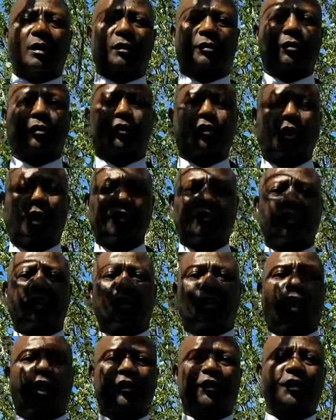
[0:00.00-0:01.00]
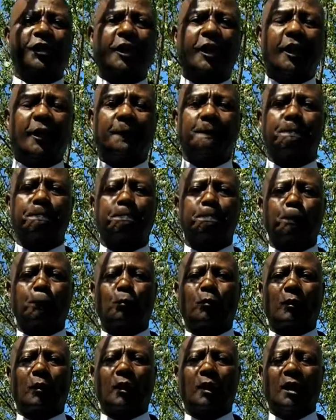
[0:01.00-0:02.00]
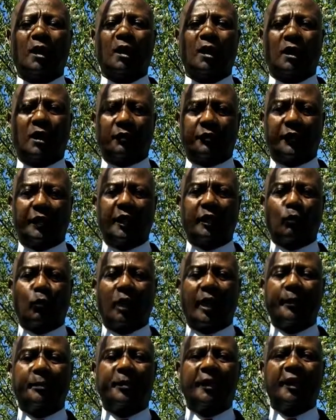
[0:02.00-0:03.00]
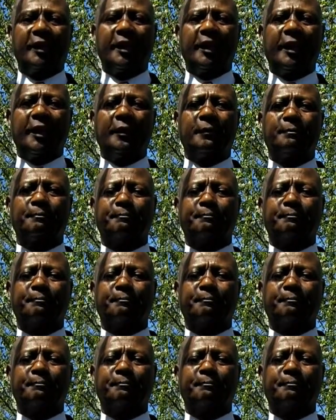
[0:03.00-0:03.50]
to Sergeant Garcia of the NYPD.